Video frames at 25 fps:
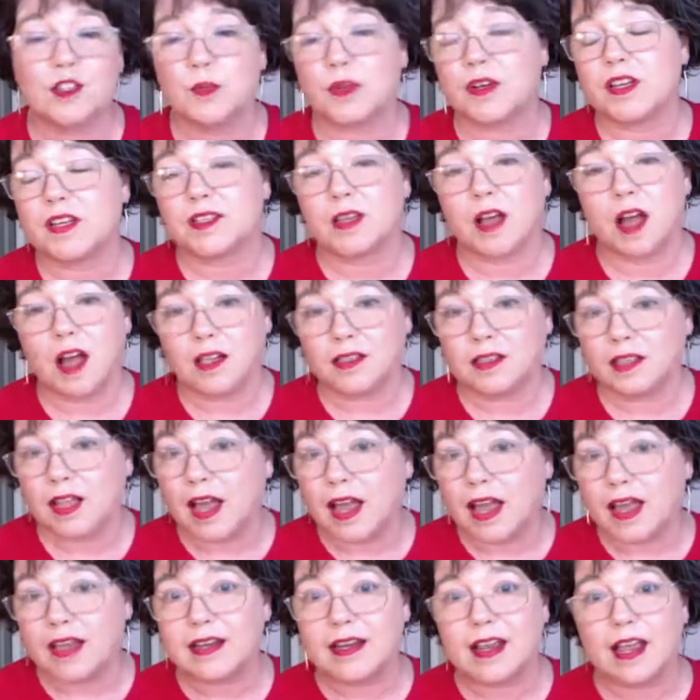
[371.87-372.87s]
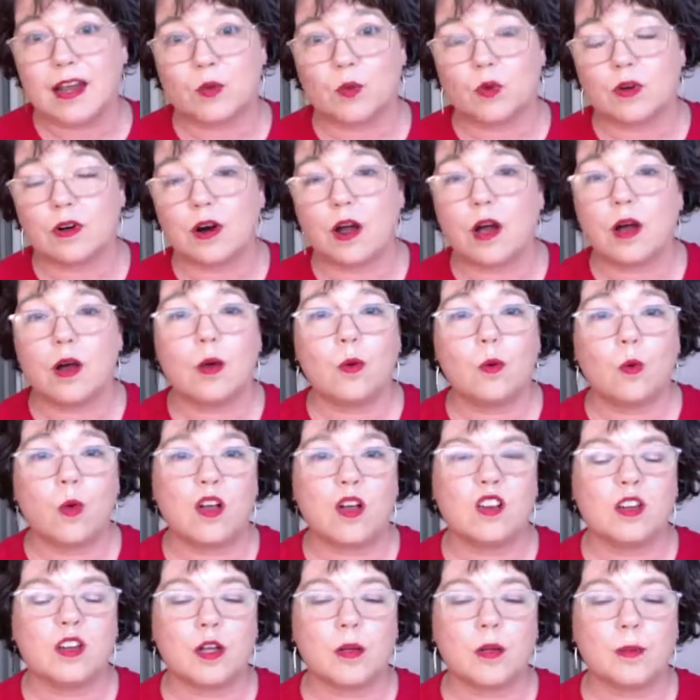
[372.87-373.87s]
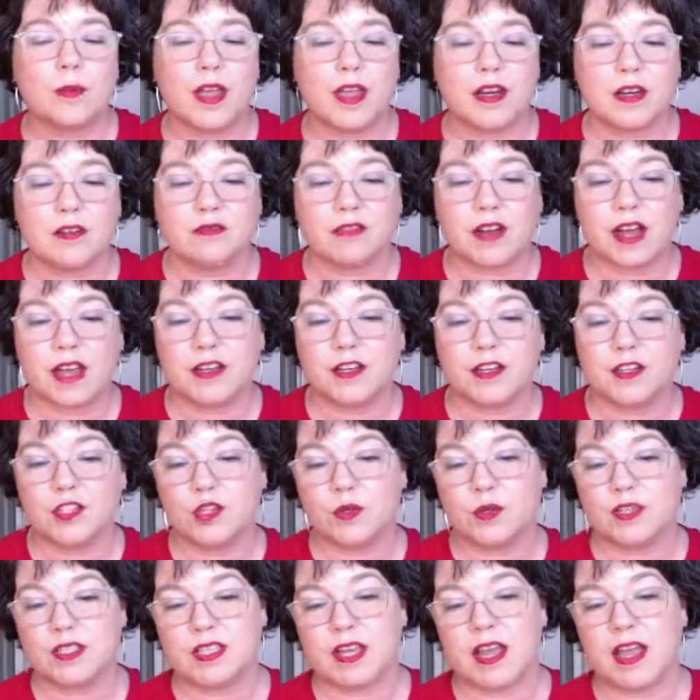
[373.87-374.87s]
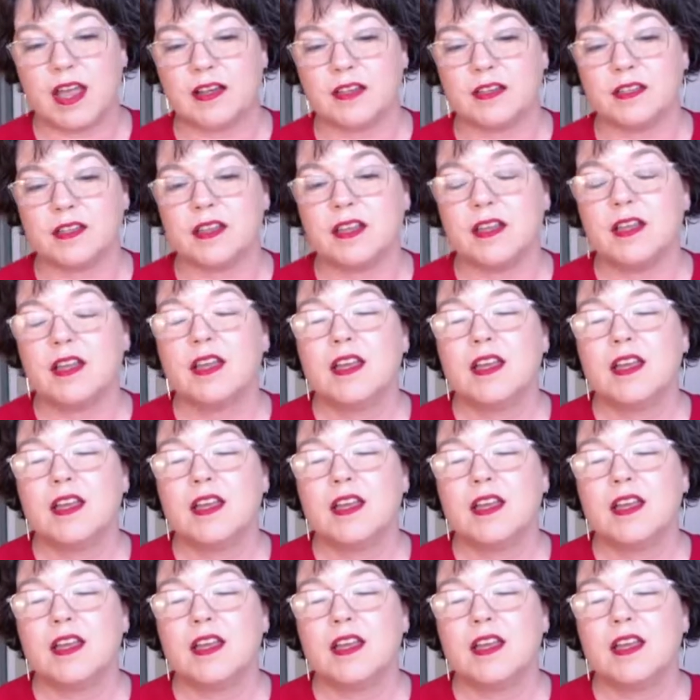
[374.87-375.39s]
but it's online and we're all welcome and invited to attend.